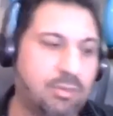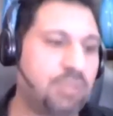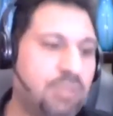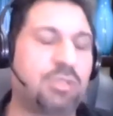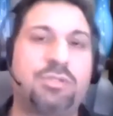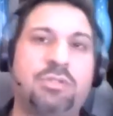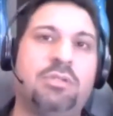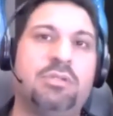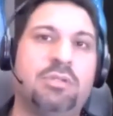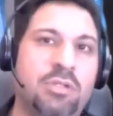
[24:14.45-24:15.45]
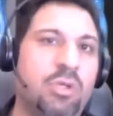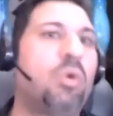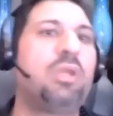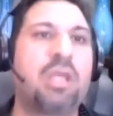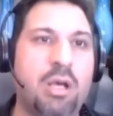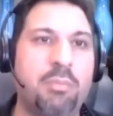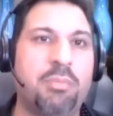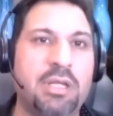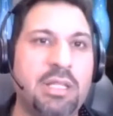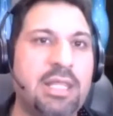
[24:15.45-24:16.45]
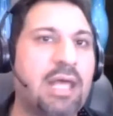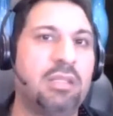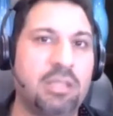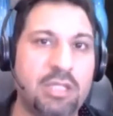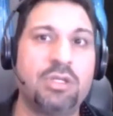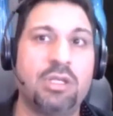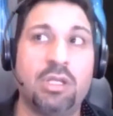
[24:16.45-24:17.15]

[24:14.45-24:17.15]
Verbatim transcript: It just, the only company that this,